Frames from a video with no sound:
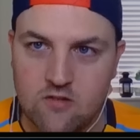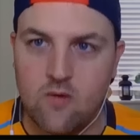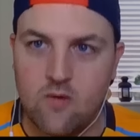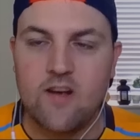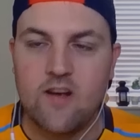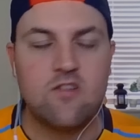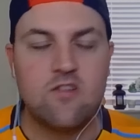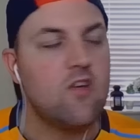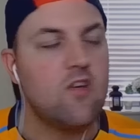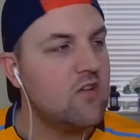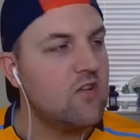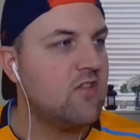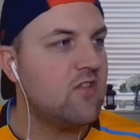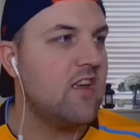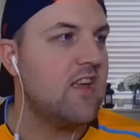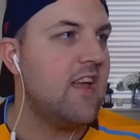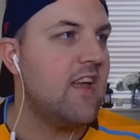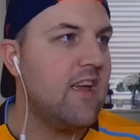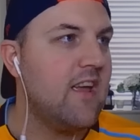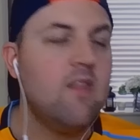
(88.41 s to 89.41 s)
So as you can
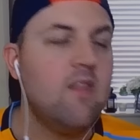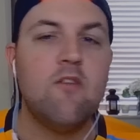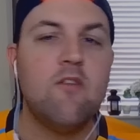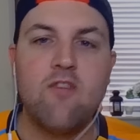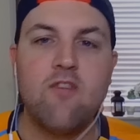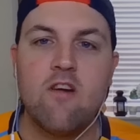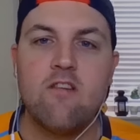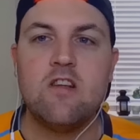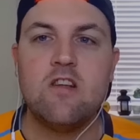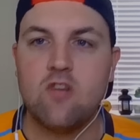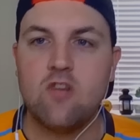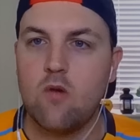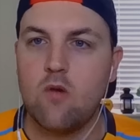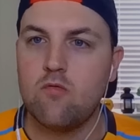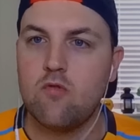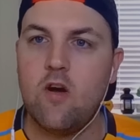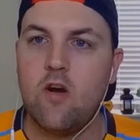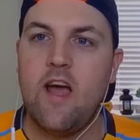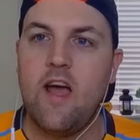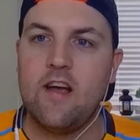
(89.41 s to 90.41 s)
see in the very top
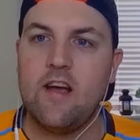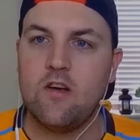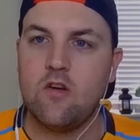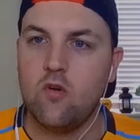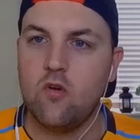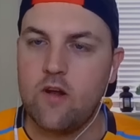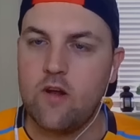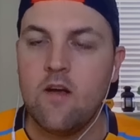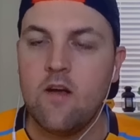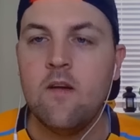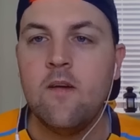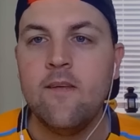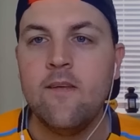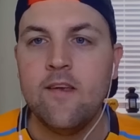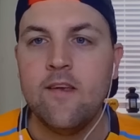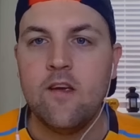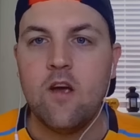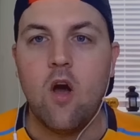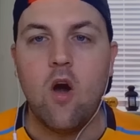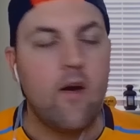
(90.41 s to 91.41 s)
right hand corner,
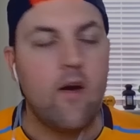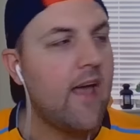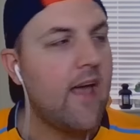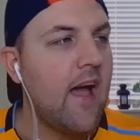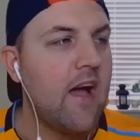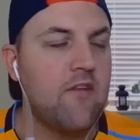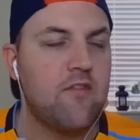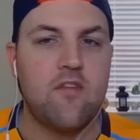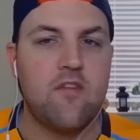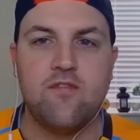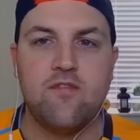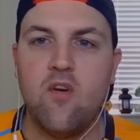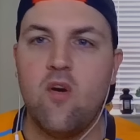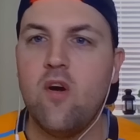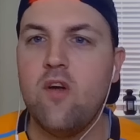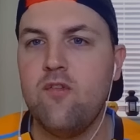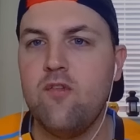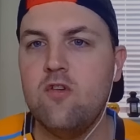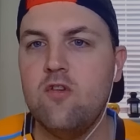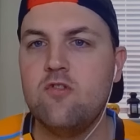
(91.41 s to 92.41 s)
I have
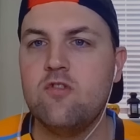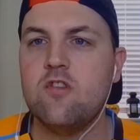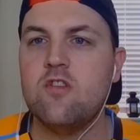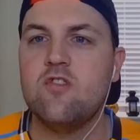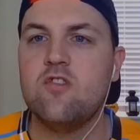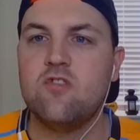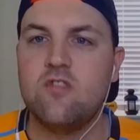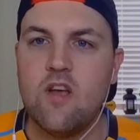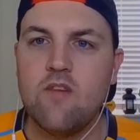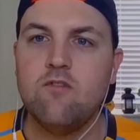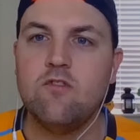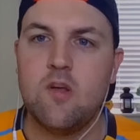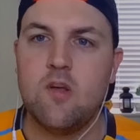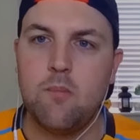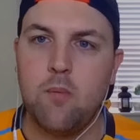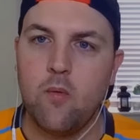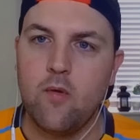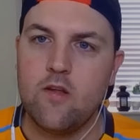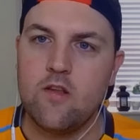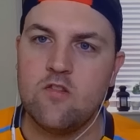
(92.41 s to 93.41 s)
570
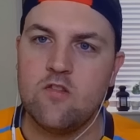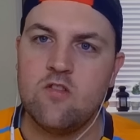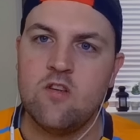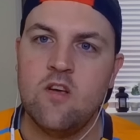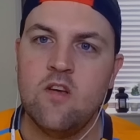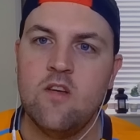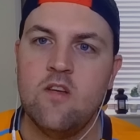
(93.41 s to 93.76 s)
points